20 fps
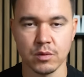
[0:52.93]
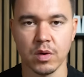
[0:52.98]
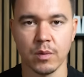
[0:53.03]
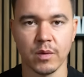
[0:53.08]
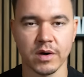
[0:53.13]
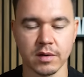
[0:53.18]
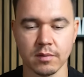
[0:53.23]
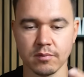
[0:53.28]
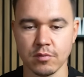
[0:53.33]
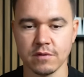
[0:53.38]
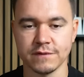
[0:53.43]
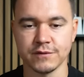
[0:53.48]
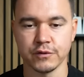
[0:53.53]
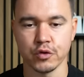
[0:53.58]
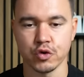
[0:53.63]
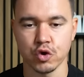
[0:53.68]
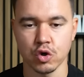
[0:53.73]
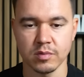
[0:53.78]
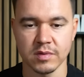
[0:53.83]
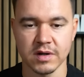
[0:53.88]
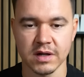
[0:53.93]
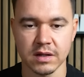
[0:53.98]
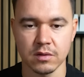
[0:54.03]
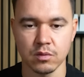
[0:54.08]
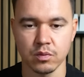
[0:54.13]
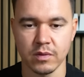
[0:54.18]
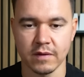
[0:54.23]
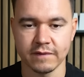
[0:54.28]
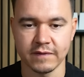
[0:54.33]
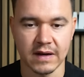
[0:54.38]
We want to move to Germany
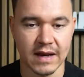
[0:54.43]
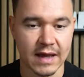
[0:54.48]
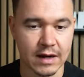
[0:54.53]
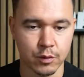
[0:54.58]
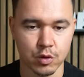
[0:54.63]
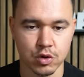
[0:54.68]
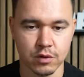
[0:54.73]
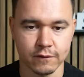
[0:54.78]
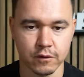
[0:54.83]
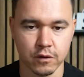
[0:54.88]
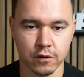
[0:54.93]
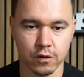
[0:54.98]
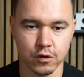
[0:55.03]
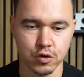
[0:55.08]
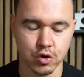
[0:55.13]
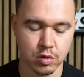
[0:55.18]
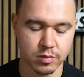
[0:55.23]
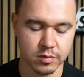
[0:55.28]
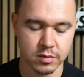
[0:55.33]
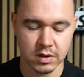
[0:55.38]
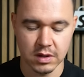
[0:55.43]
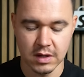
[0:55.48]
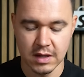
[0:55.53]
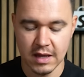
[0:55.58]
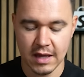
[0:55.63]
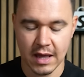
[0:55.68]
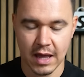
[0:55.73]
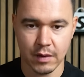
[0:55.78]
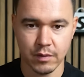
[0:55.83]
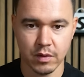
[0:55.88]
with the language, of course, German,
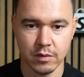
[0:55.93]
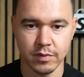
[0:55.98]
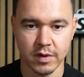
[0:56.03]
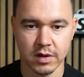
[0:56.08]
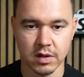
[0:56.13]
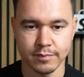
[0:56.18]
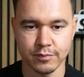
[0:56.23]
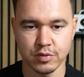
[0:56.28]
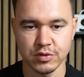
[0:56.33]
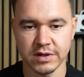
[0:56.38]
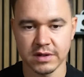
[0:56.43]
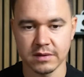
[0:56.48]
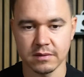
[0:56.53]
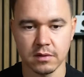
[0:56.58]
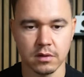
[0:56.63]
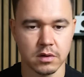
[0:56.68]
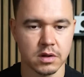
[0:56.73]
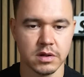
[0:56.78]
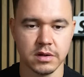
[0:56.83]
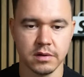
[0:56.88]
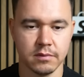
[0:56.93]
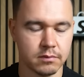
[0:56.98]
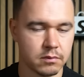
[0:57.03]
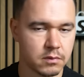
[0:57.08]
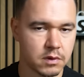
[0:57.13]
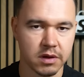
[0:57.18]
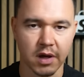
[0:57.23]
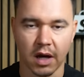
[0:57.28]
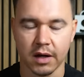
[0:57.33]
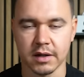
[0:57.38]
and we want to put in
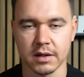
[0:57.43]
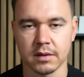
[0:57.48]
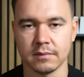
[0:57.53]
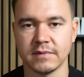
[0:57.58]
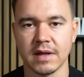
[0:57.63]
Jacke.